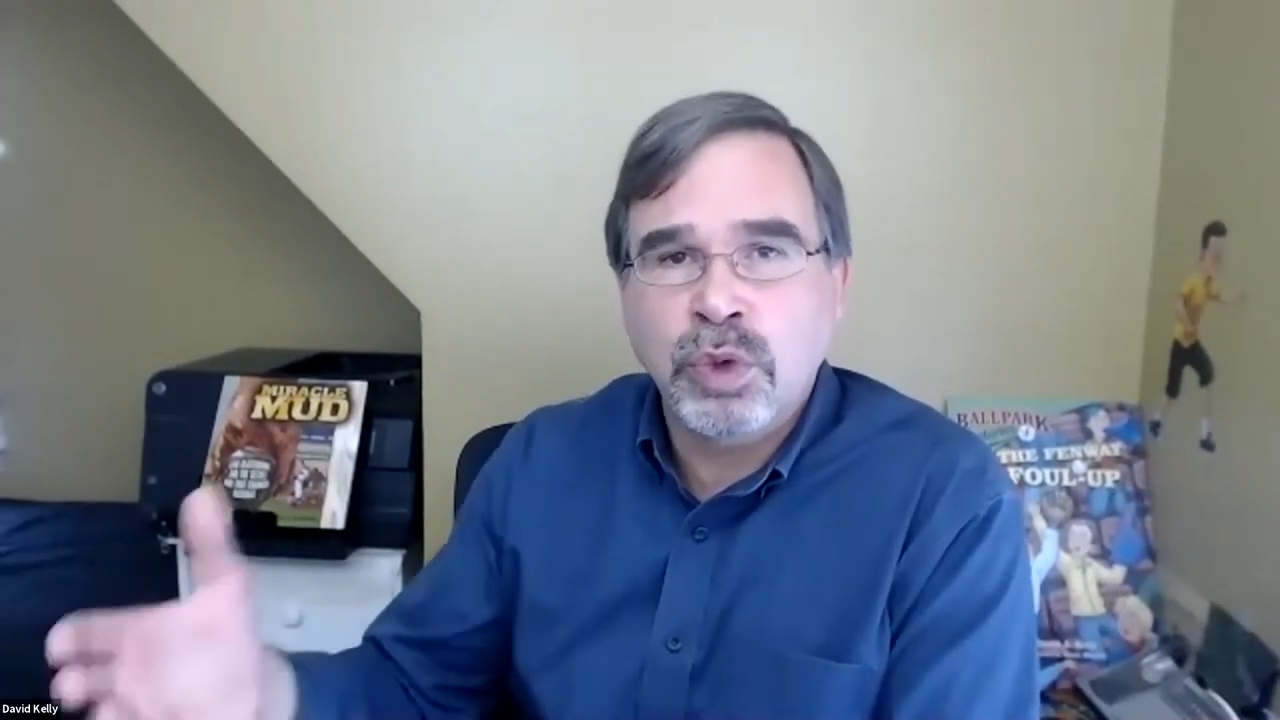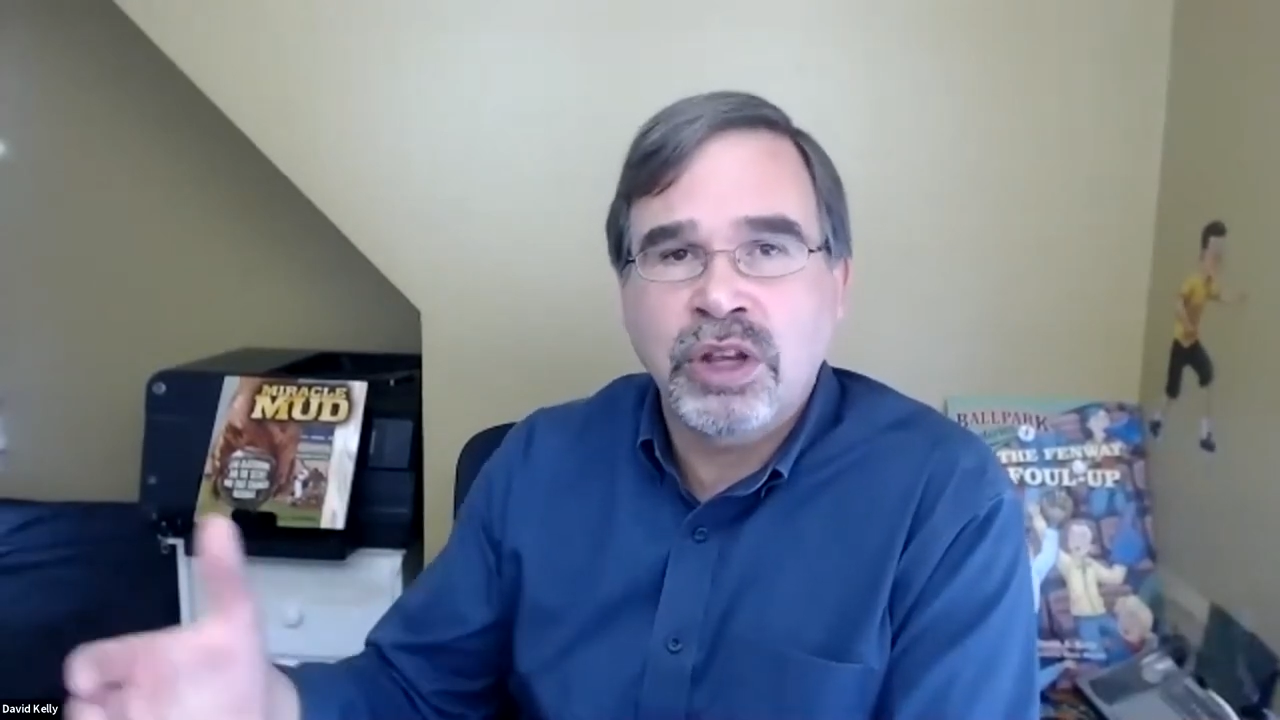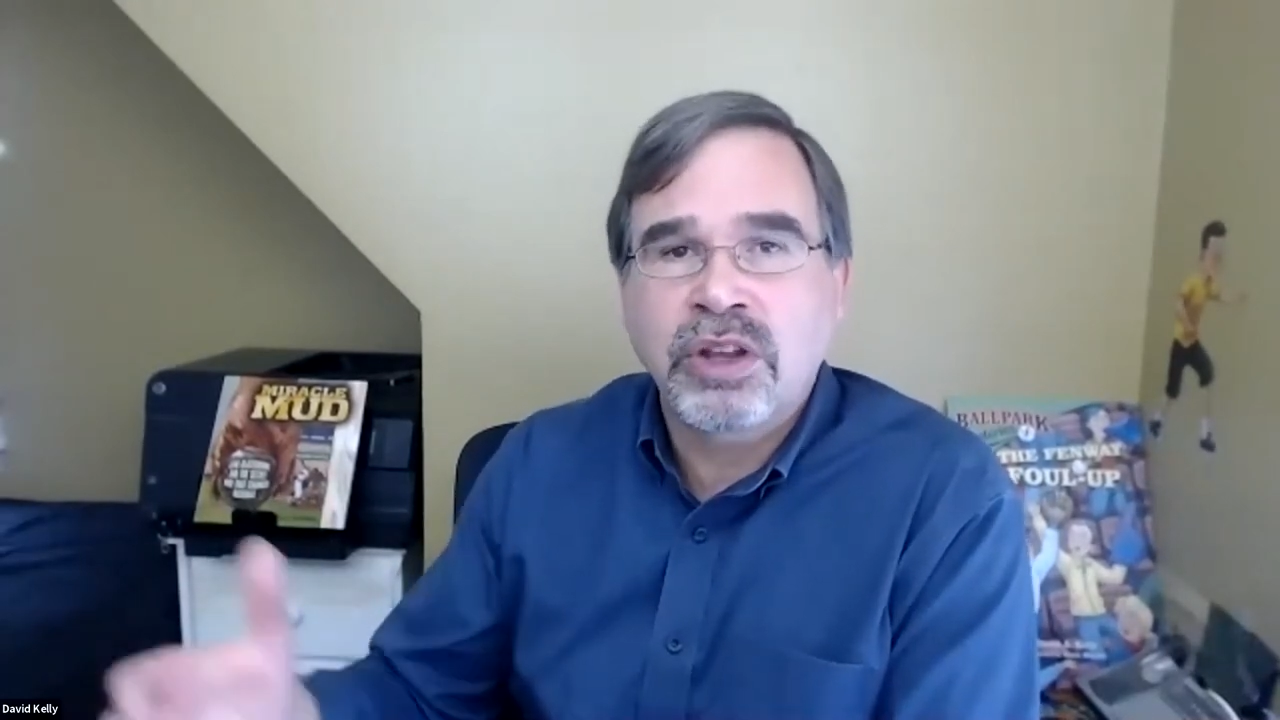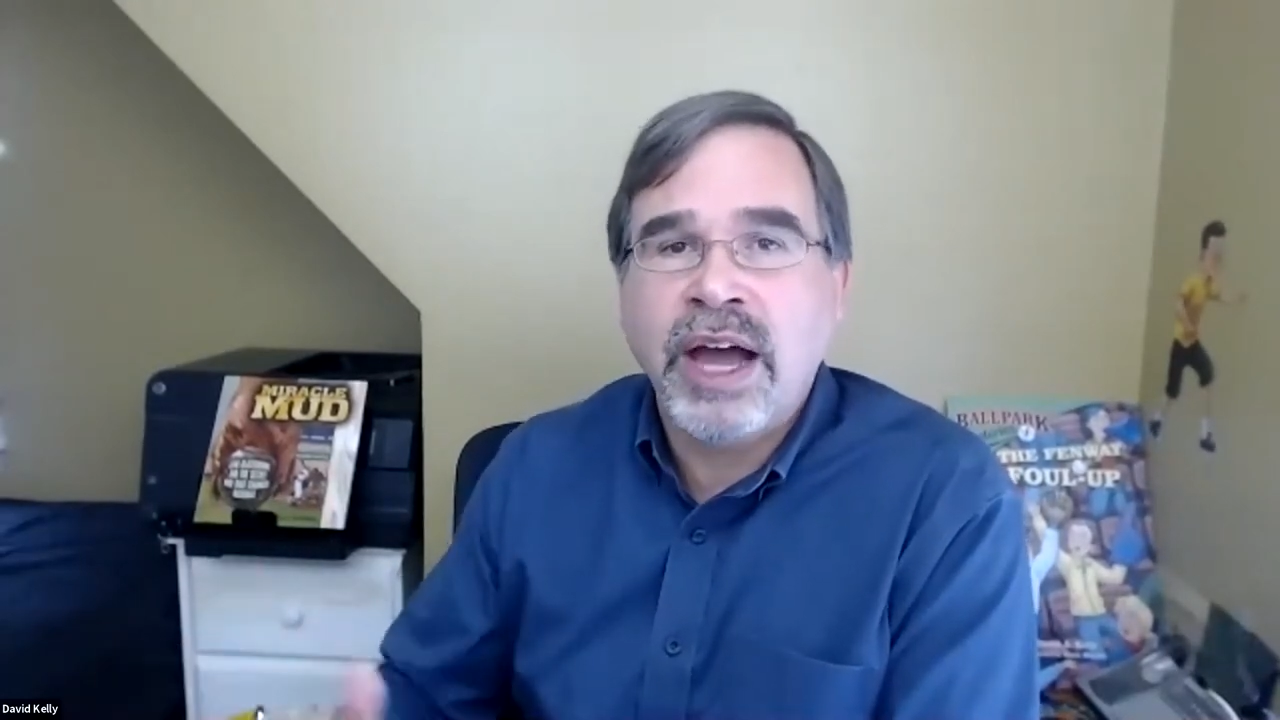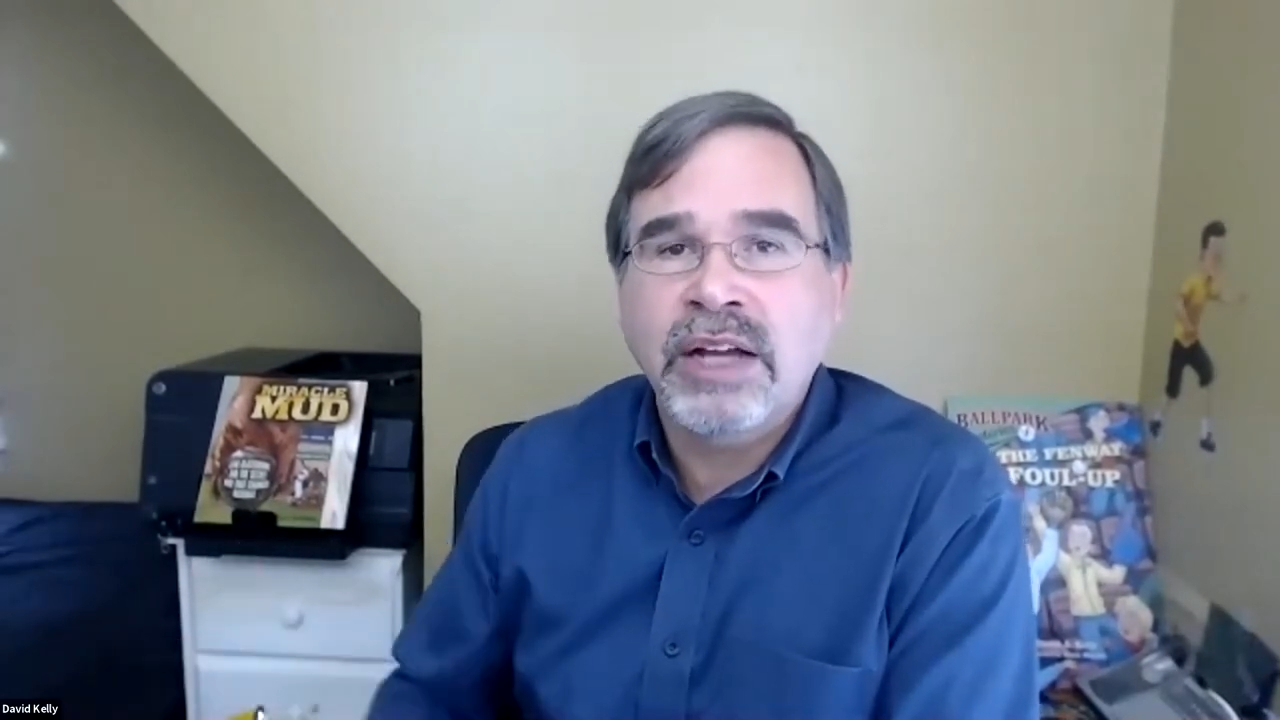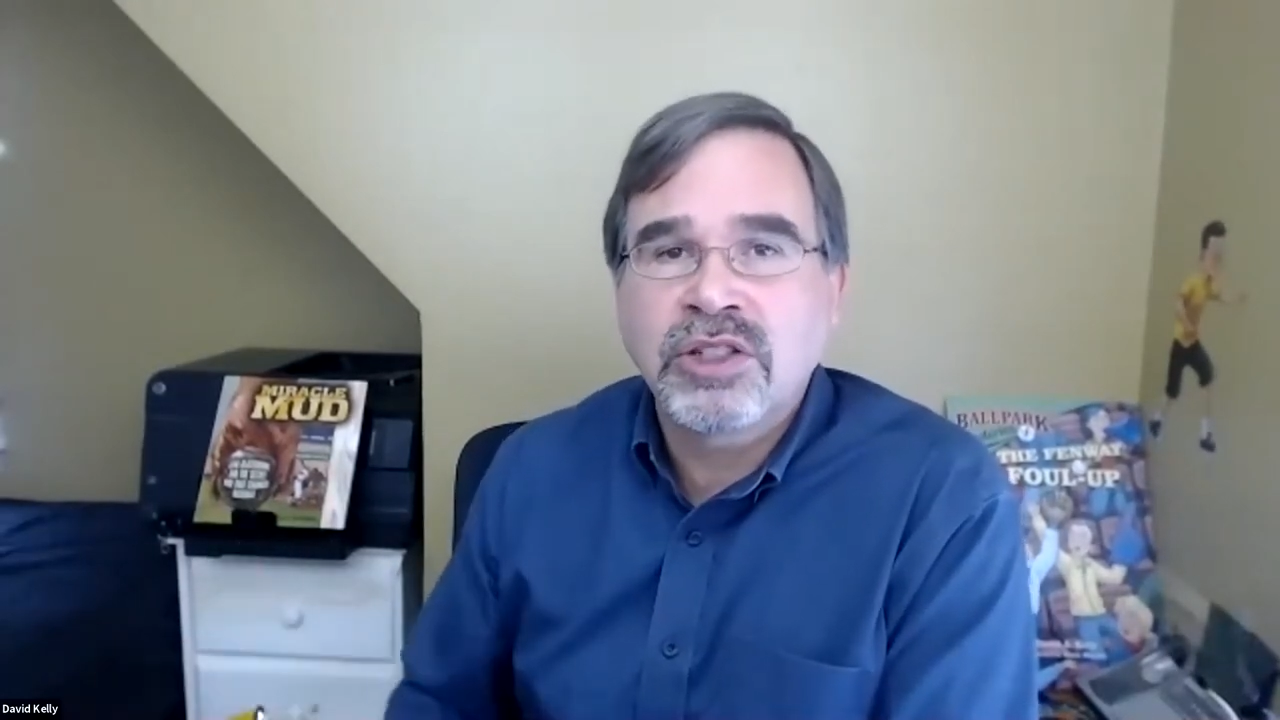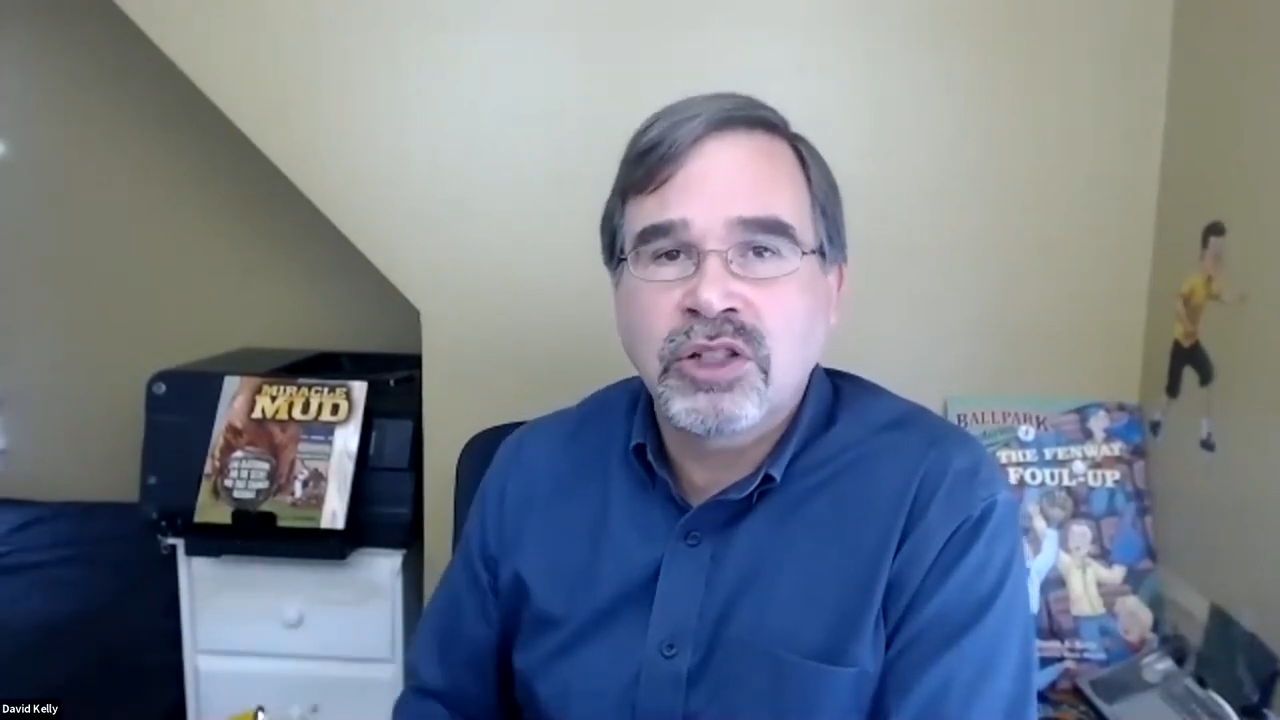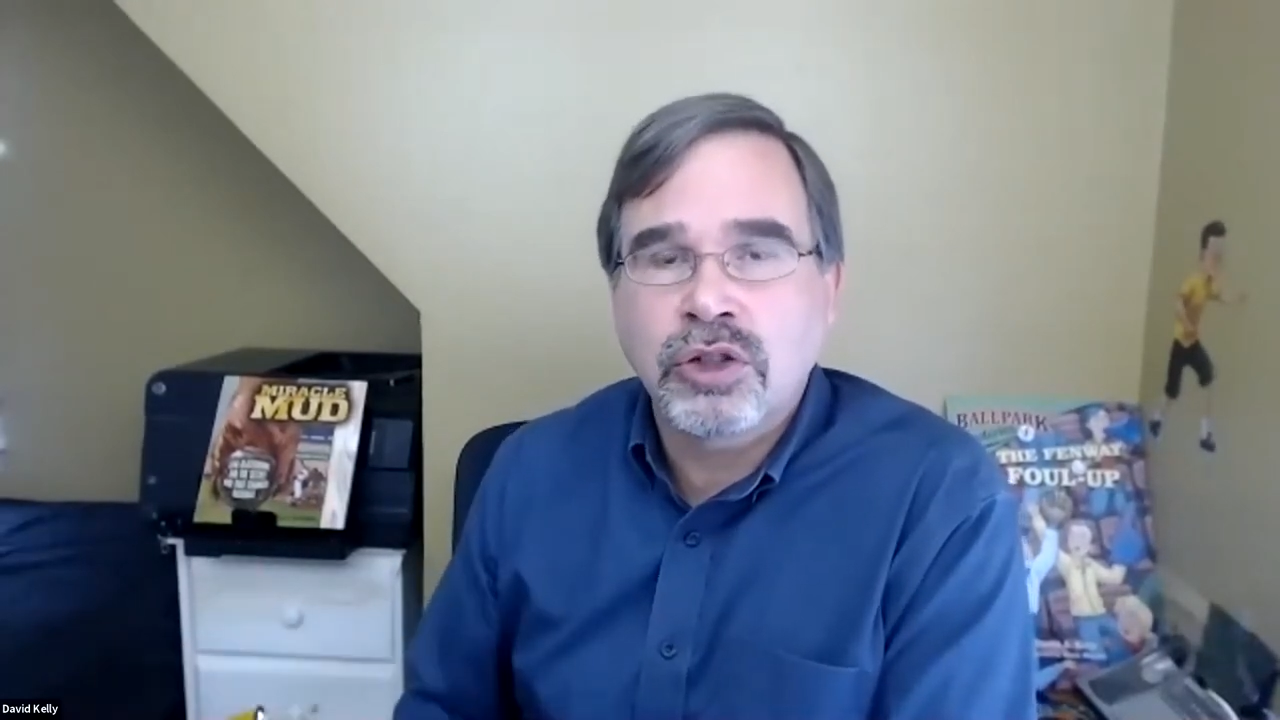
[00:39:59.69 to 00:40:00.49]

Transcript: with classes